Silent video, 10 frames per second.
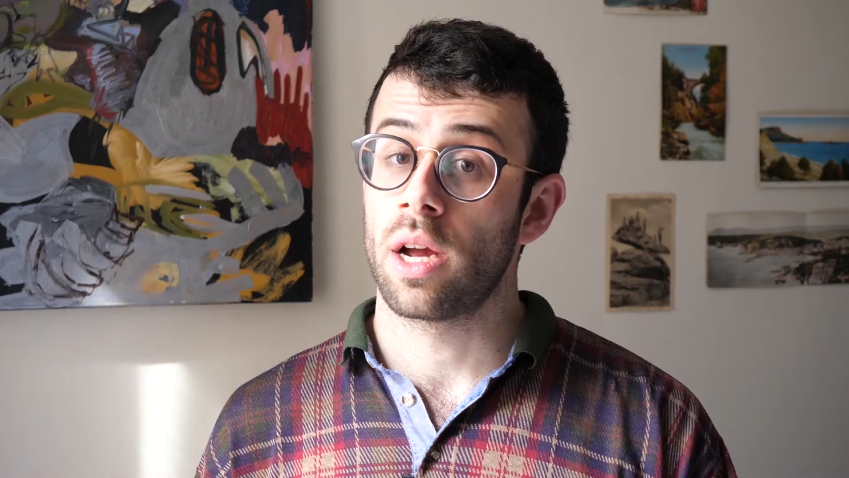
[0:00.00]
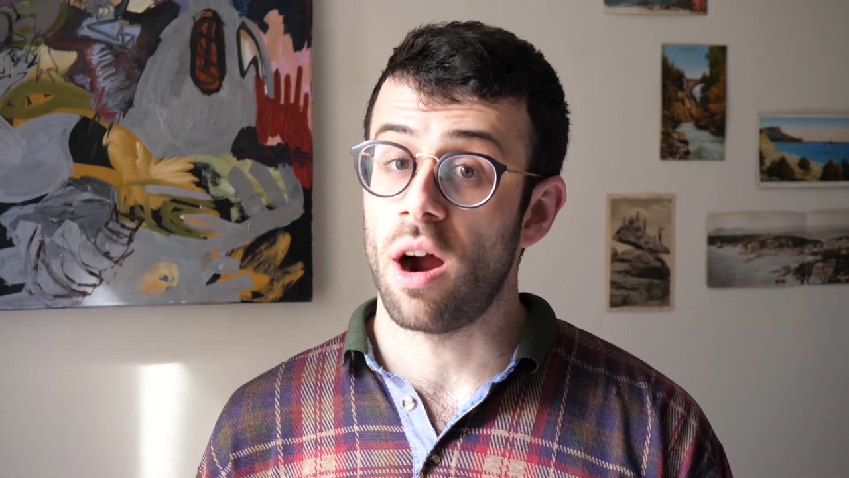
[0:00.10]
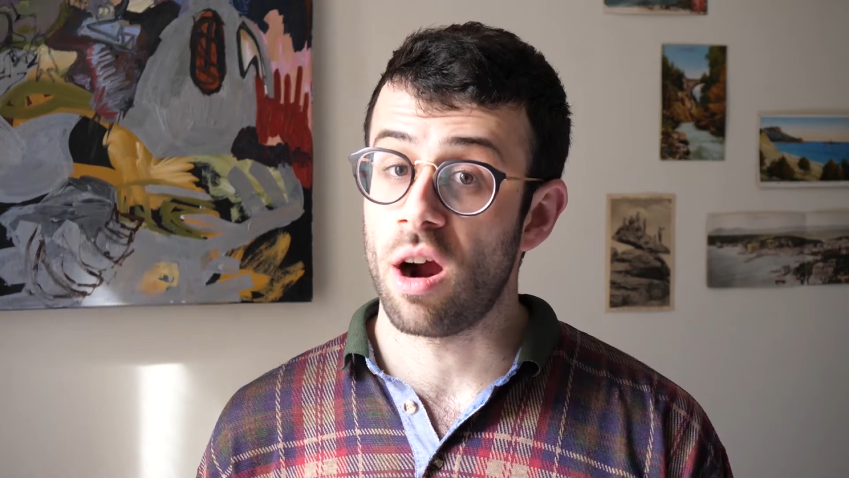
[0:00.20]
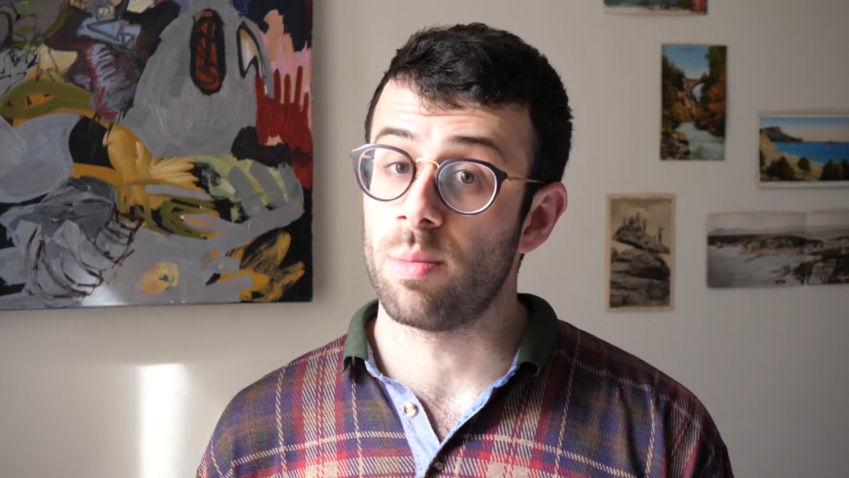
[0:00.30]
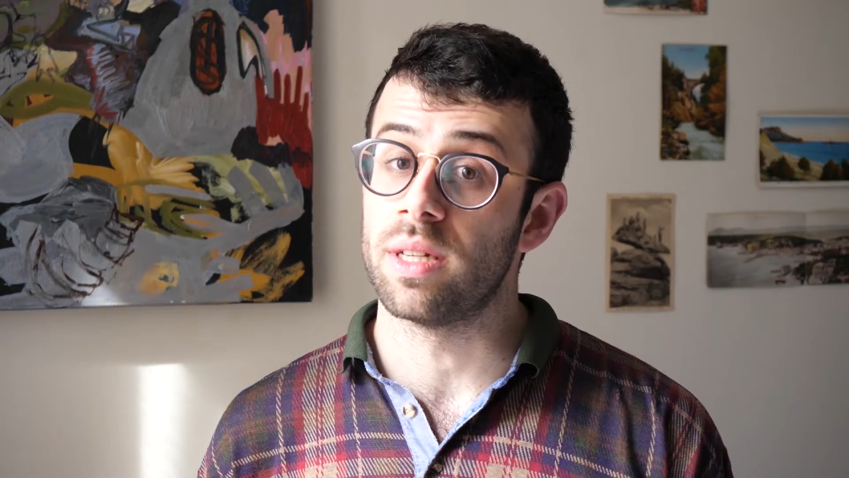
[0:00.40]

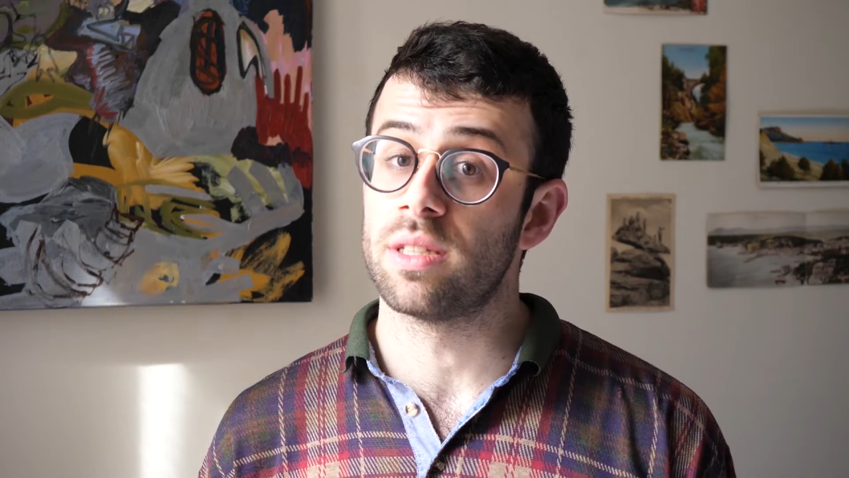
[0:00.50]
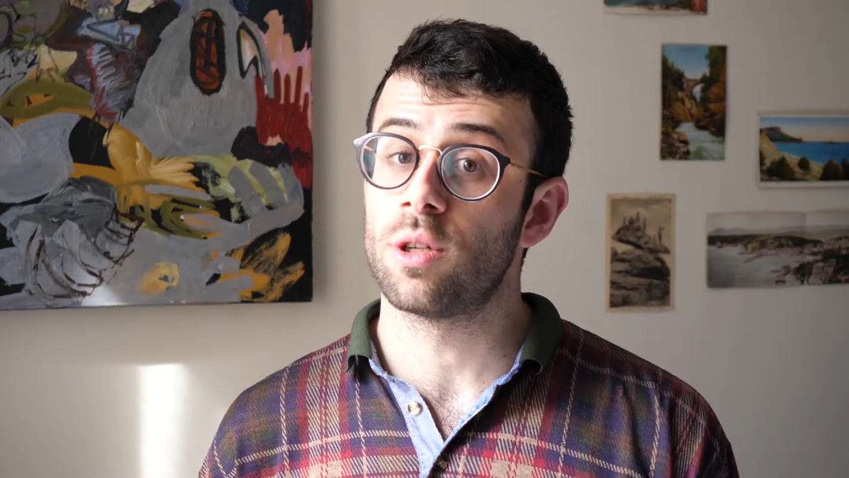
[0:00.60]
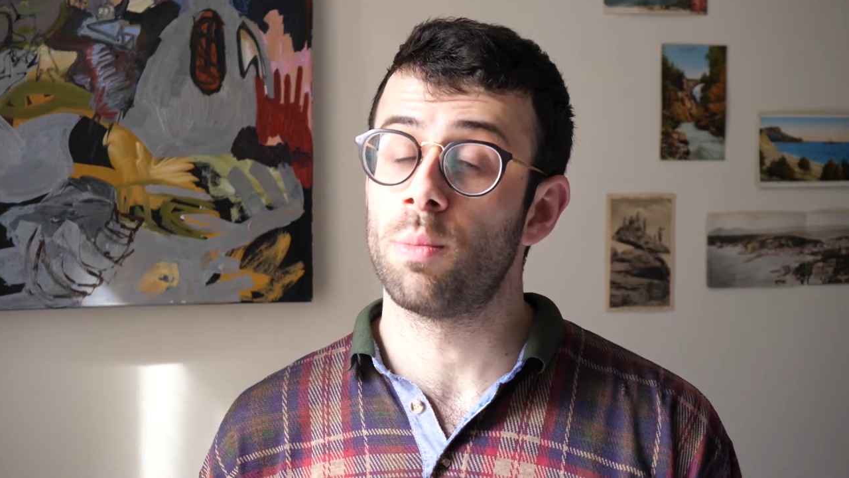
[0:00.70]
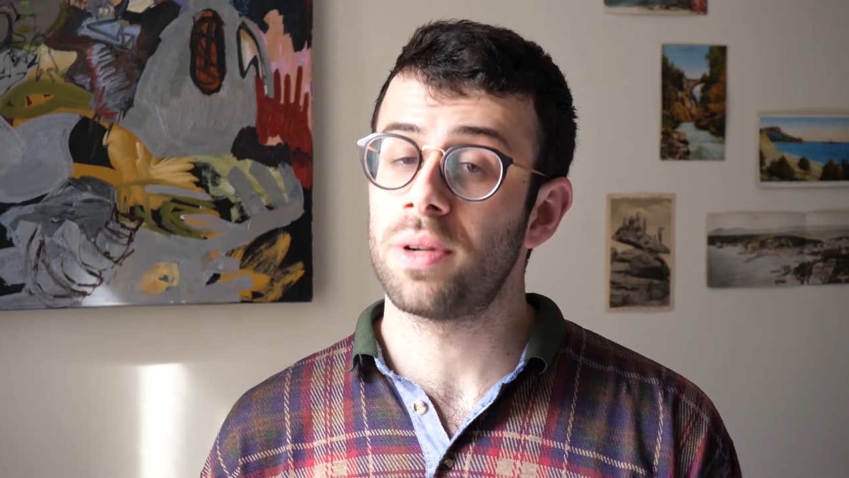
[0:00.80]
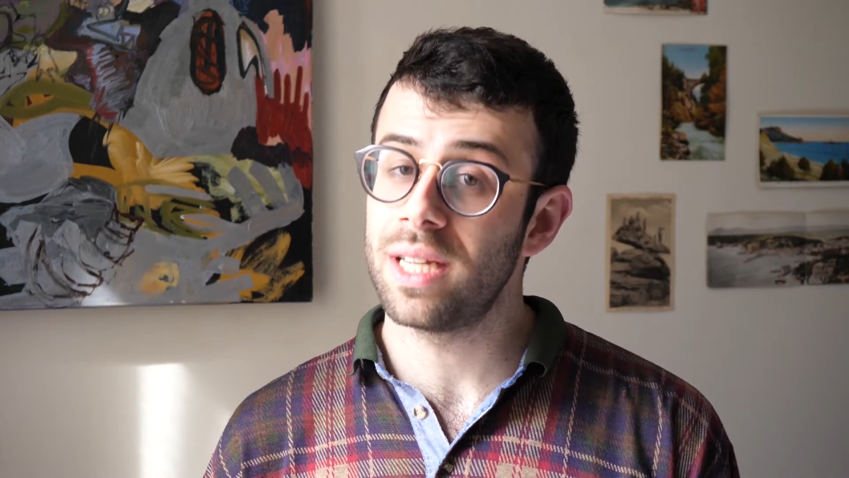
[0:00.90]
carbon.
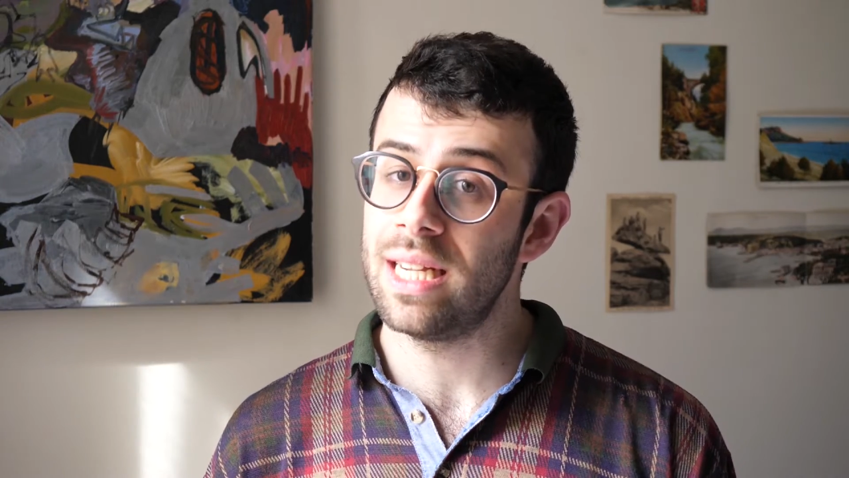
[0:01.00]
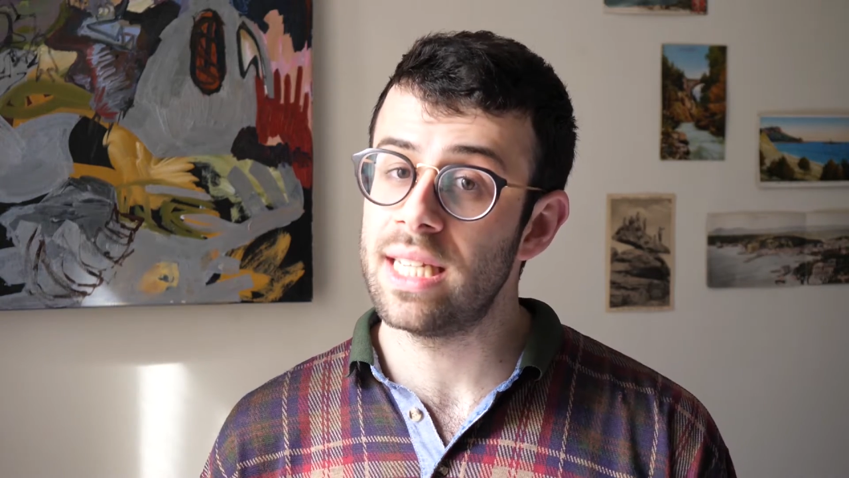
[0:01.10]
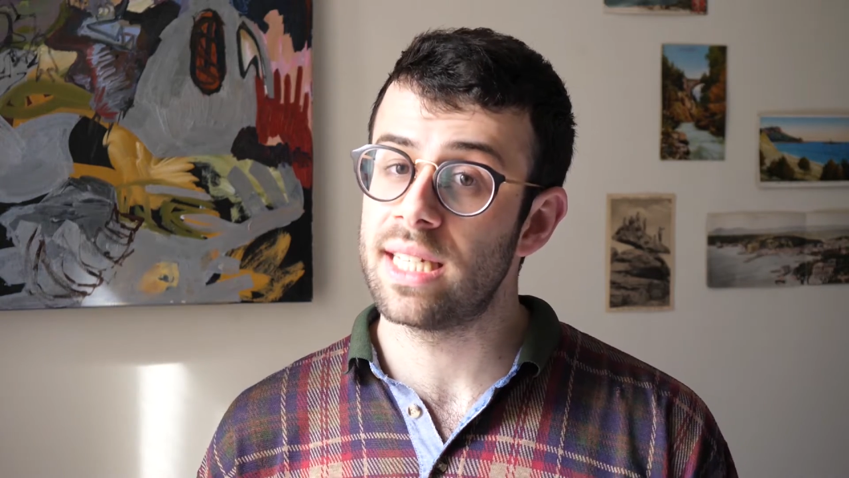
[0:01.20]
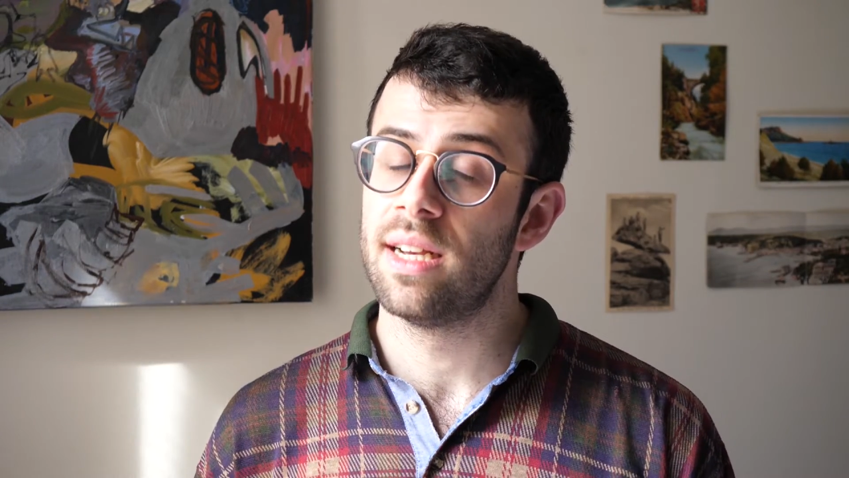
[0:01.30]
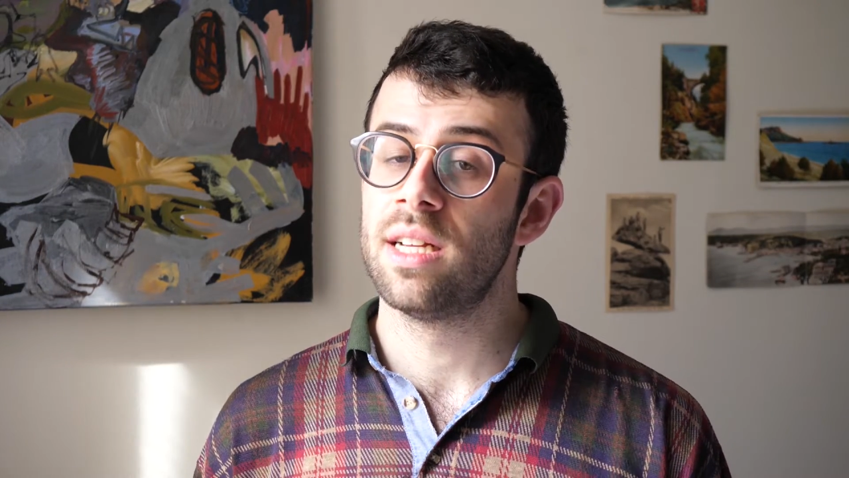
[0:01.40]
So
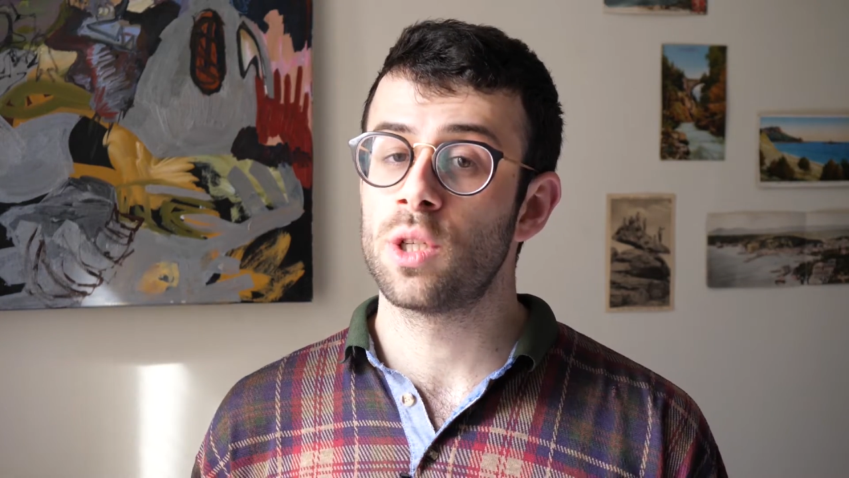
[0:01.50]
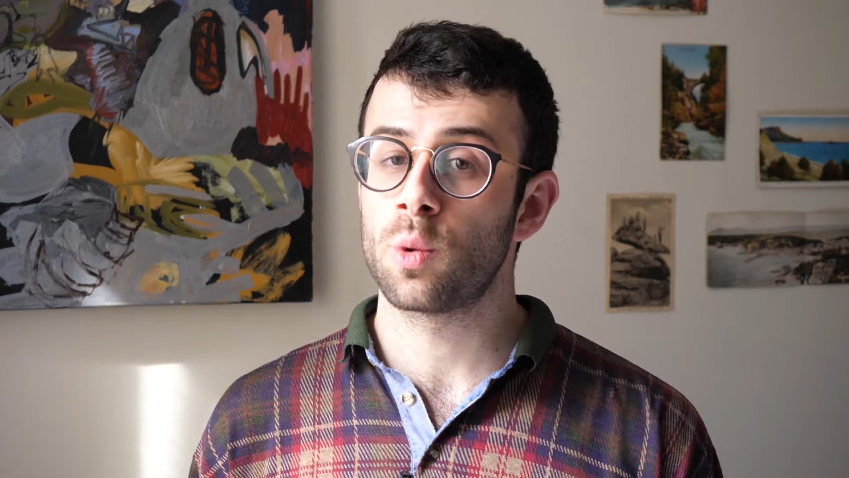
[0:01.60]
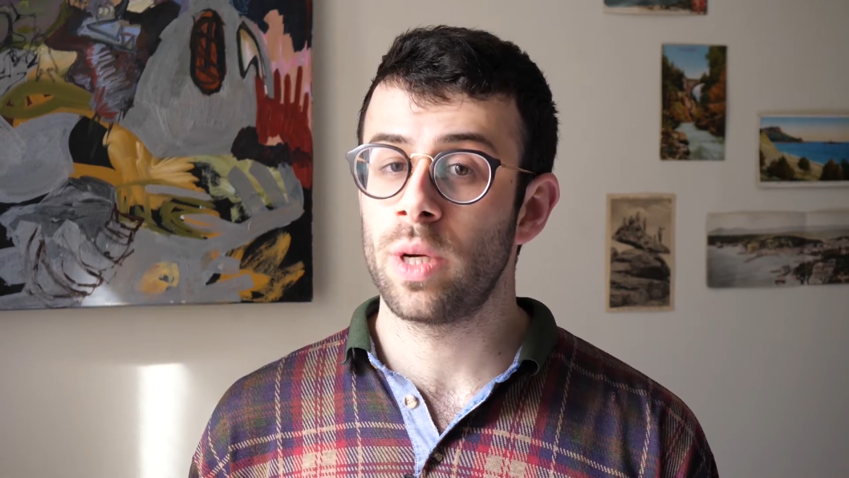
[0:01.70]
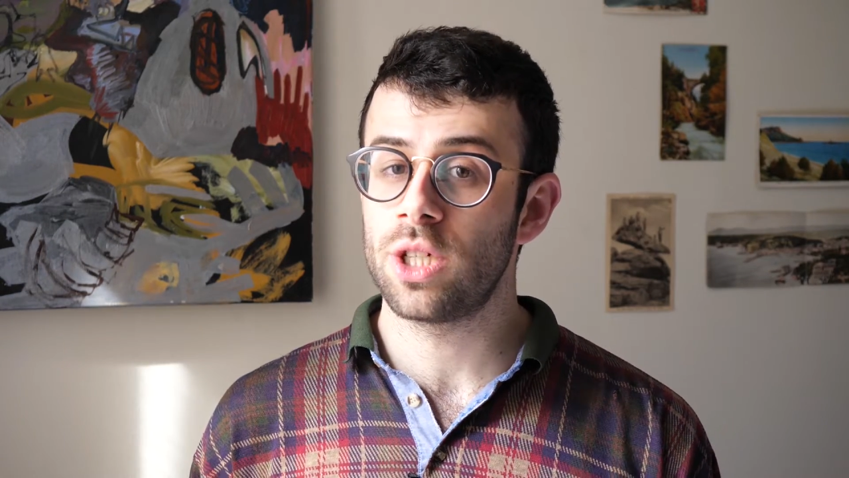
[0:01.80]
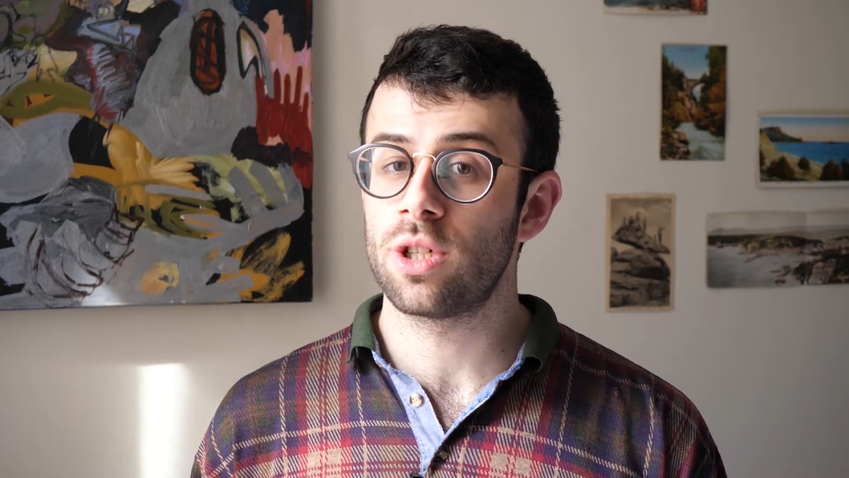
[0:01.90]
please
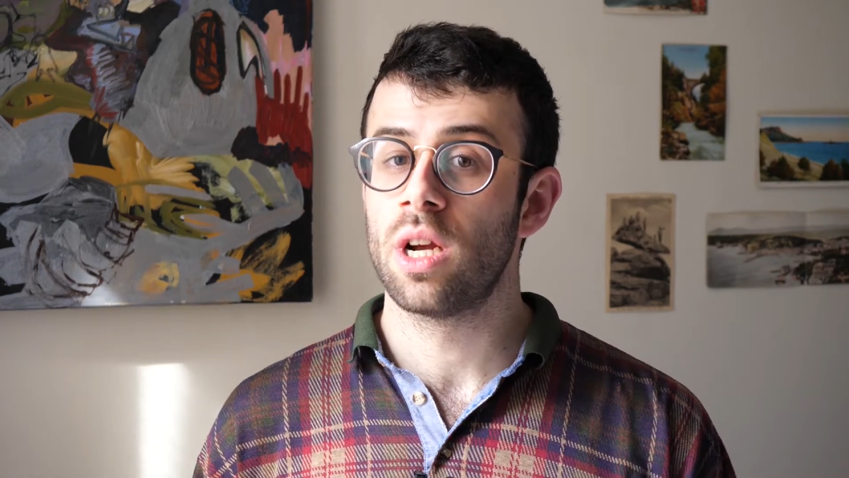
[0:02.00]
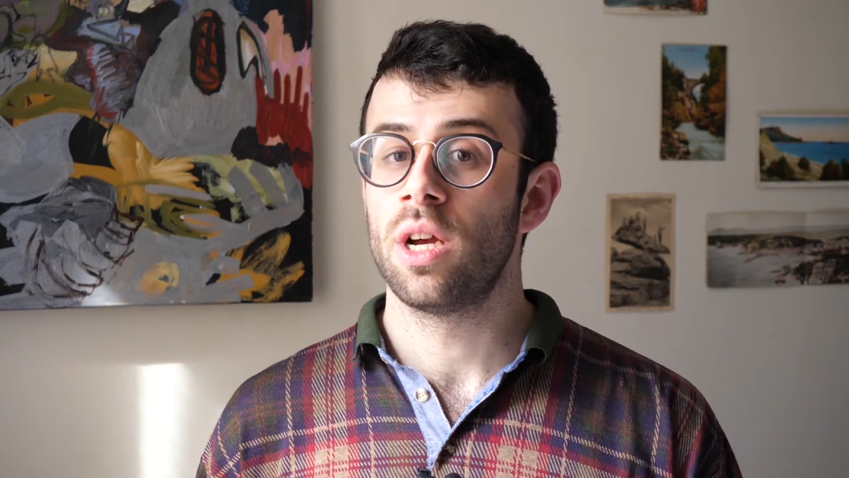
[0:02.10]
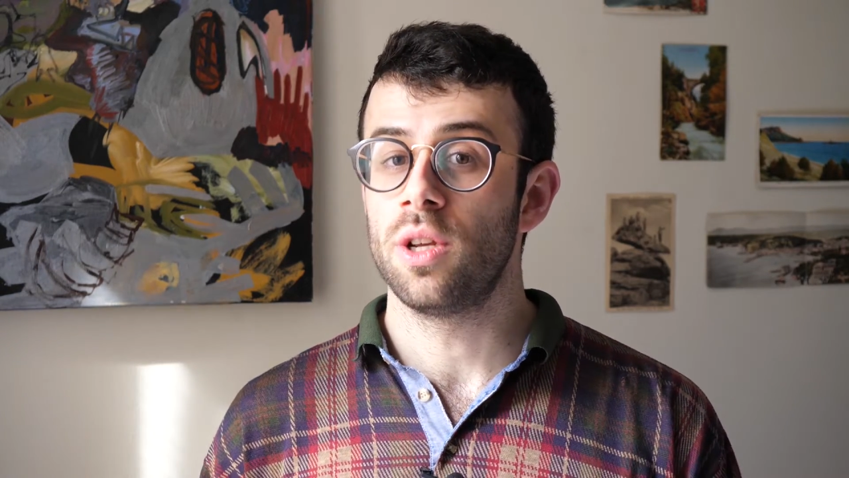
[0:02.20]
switch